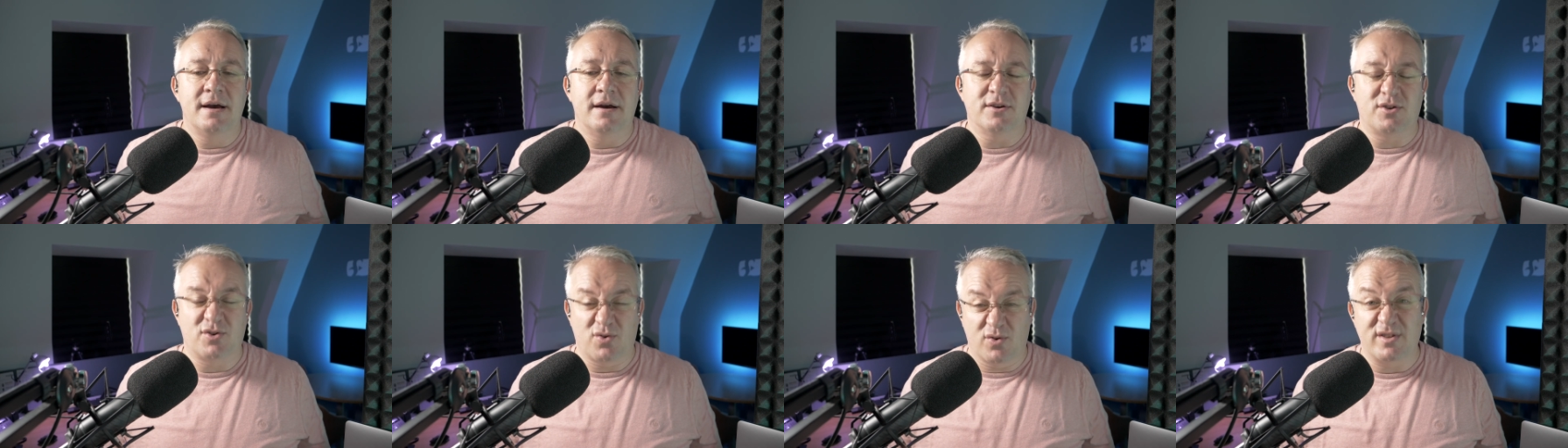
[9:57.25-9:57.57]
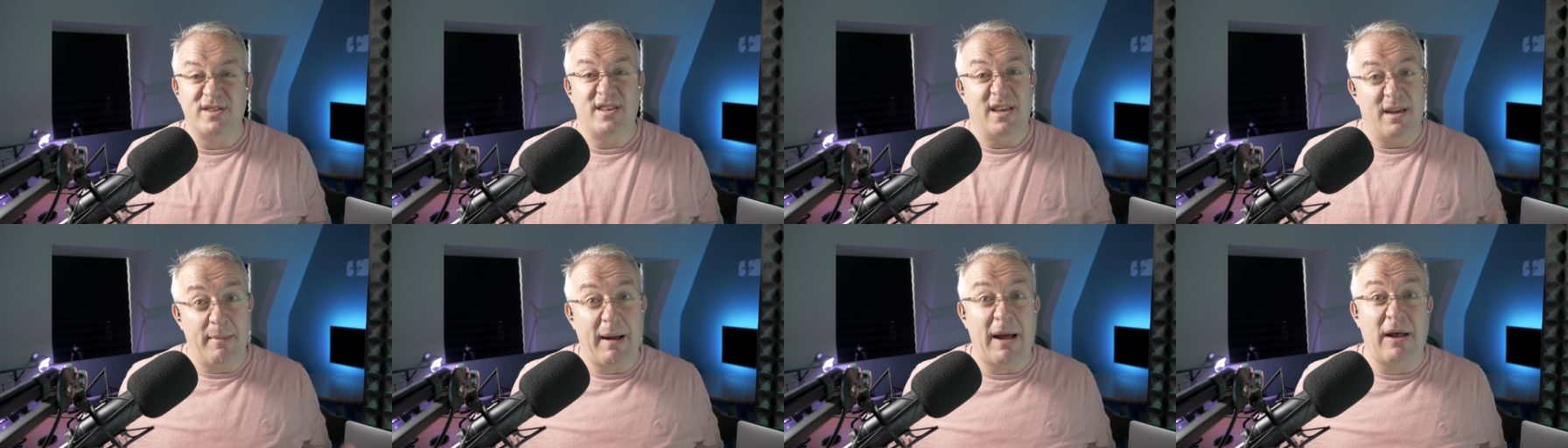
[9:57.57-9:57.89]
So
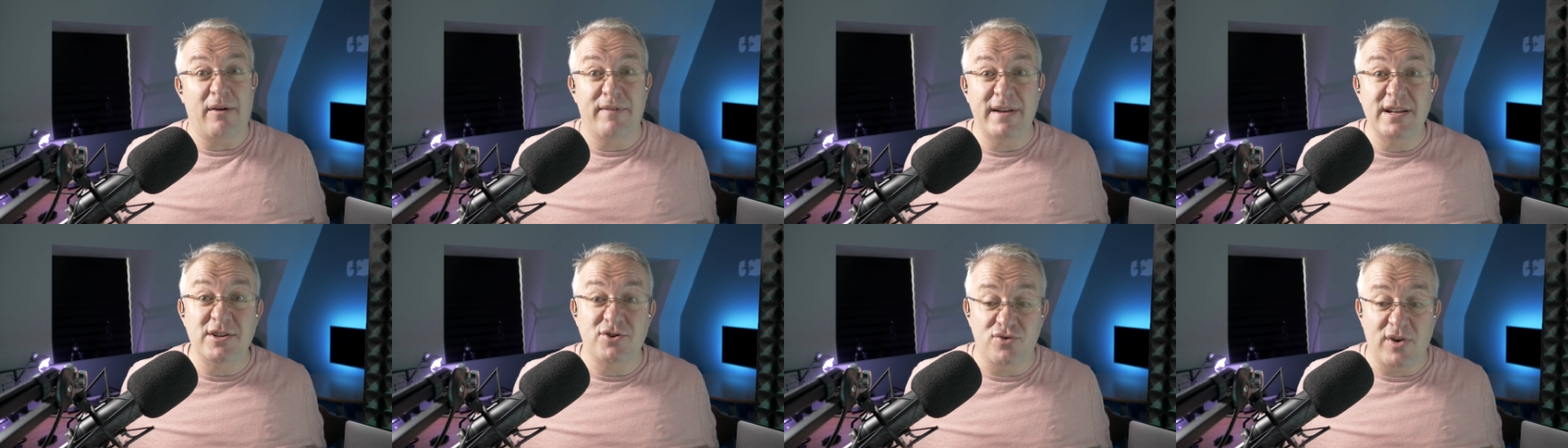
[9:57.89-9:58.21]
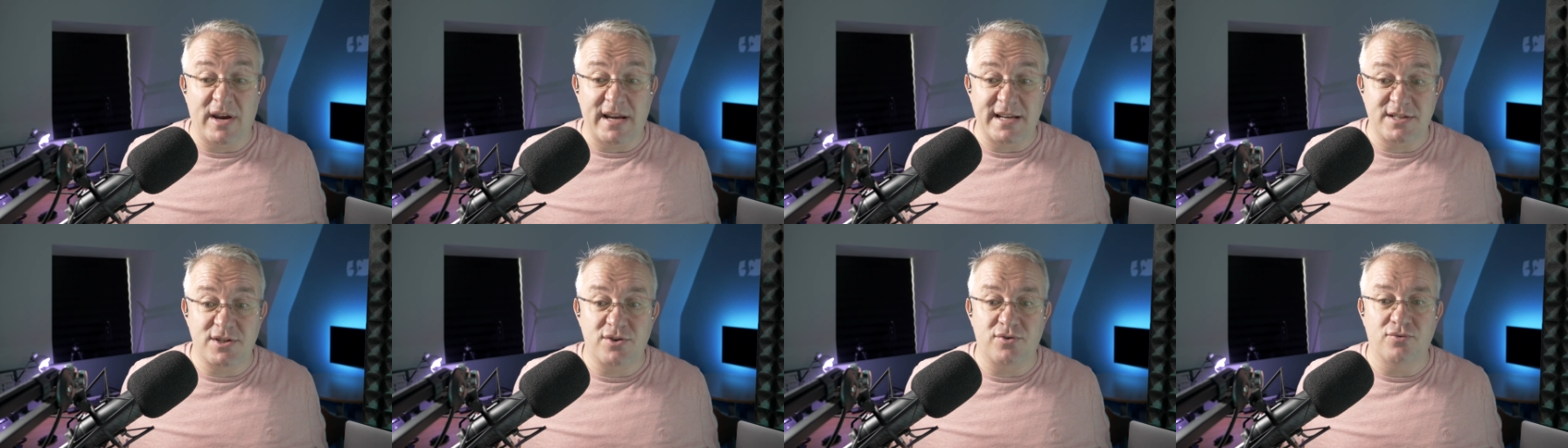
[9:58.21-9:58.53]
it's the amount of
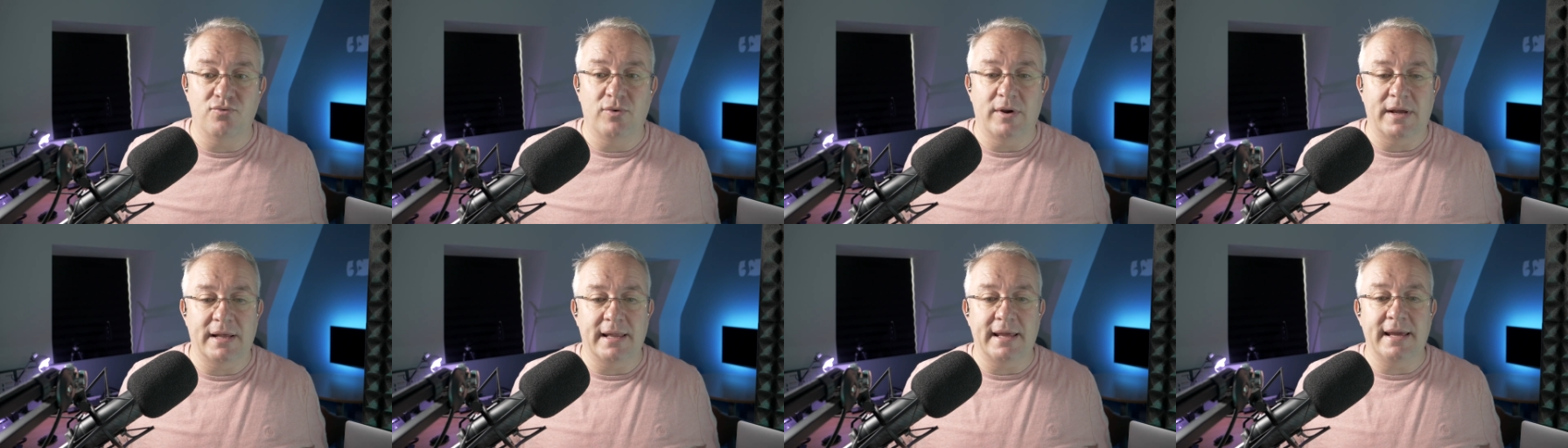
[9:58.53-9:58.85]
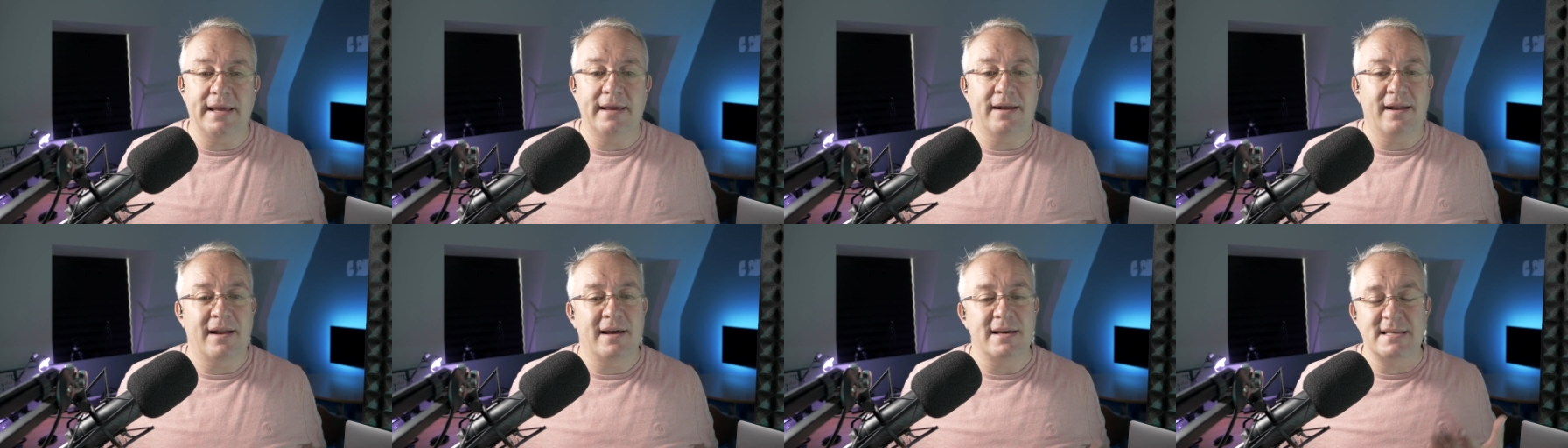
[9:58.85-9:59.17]
interest,
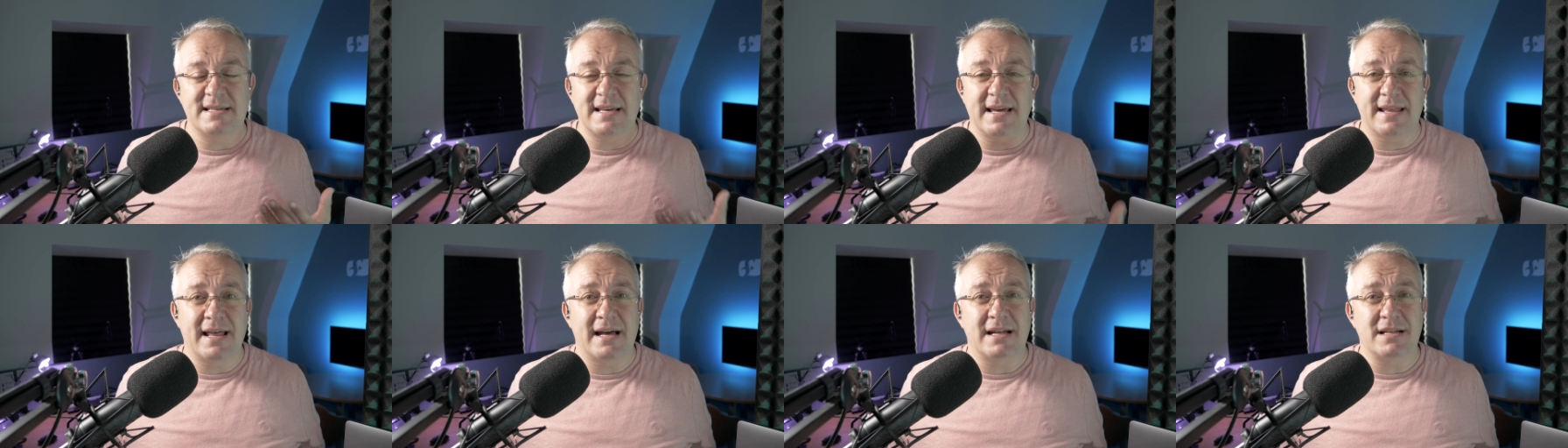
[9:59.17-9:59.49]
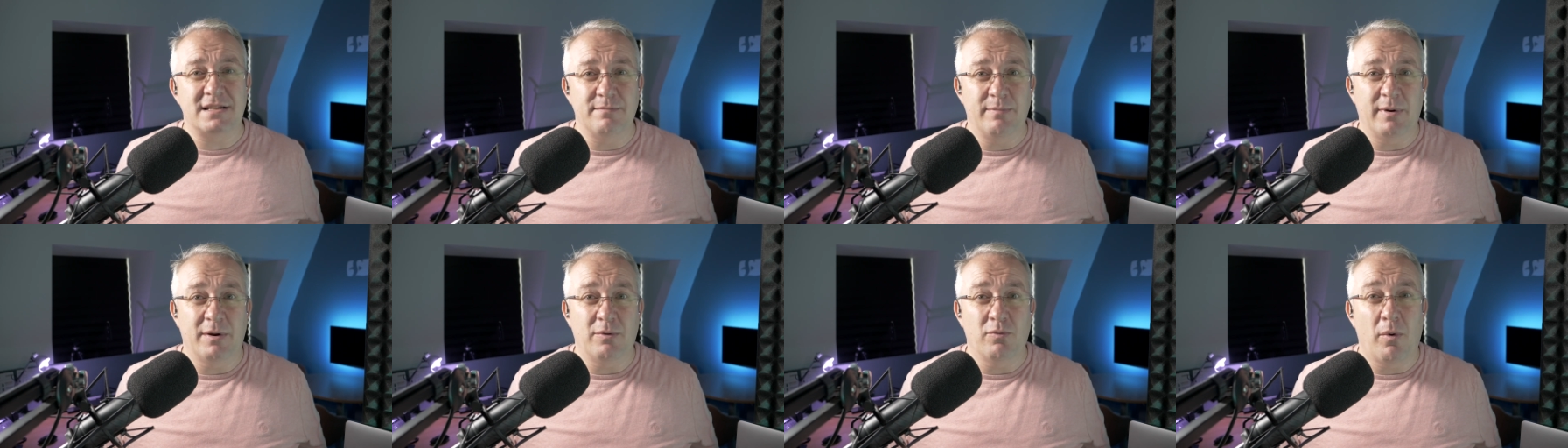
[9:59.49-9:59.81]
really. And I set
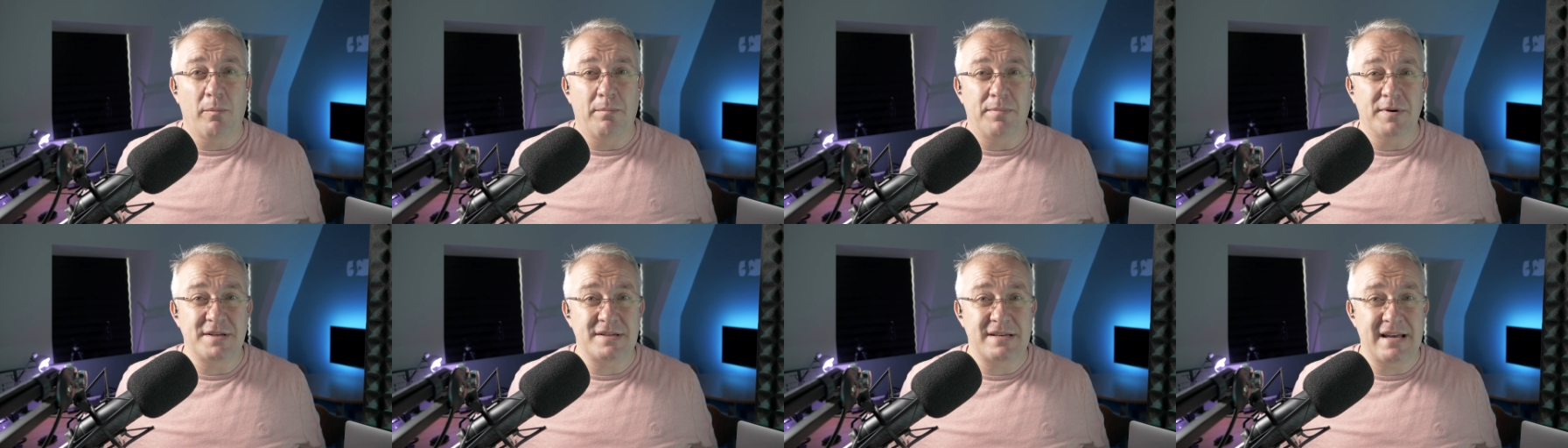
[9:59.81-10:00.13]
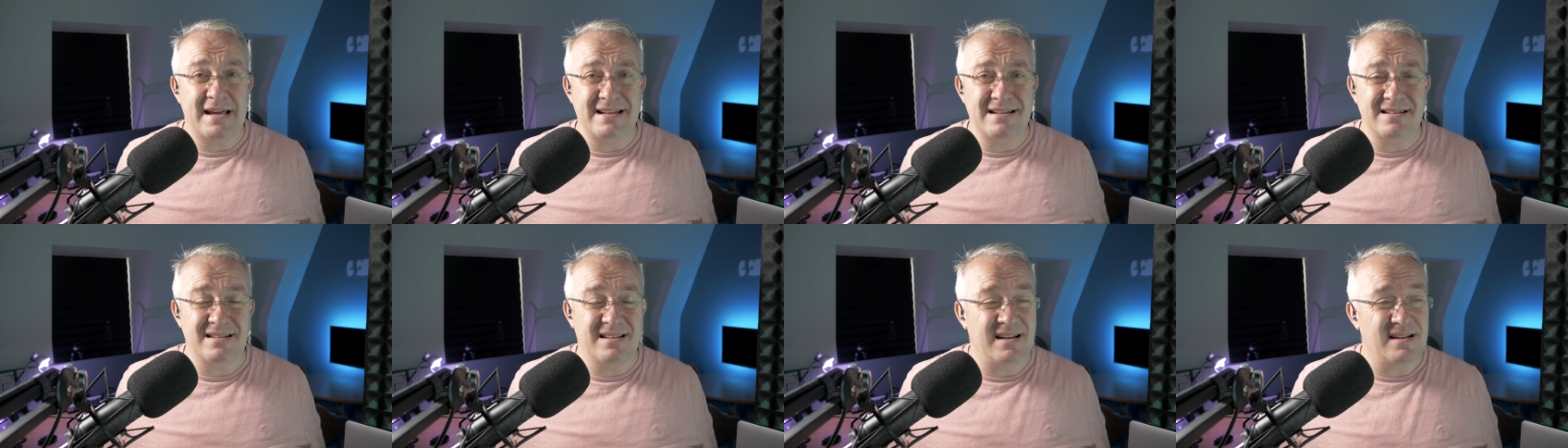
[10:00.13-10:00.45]
that to be one
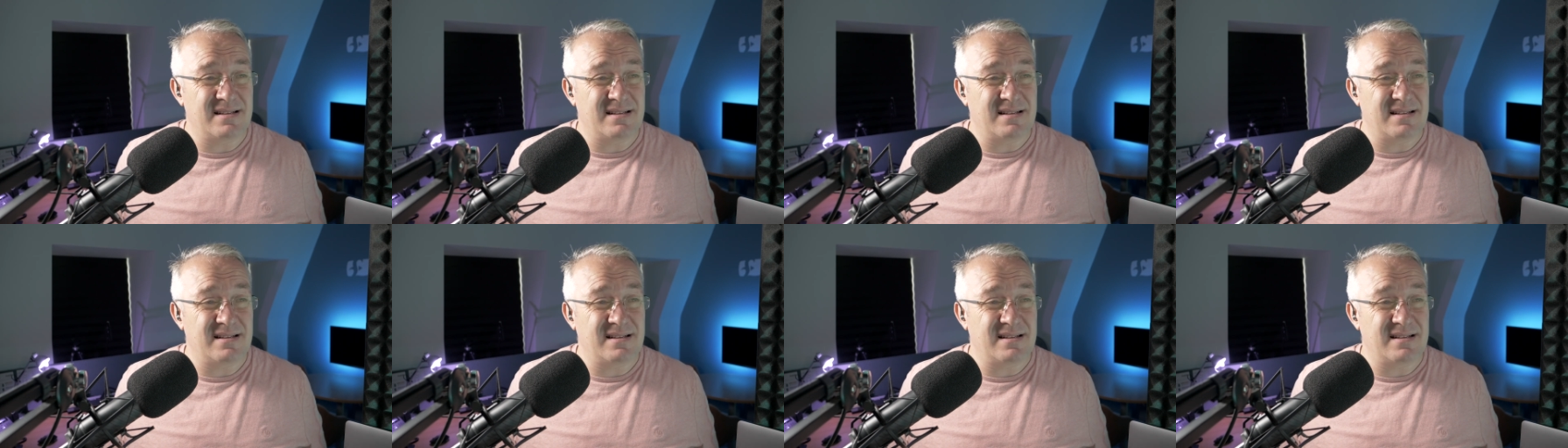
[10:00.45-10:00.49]
percent.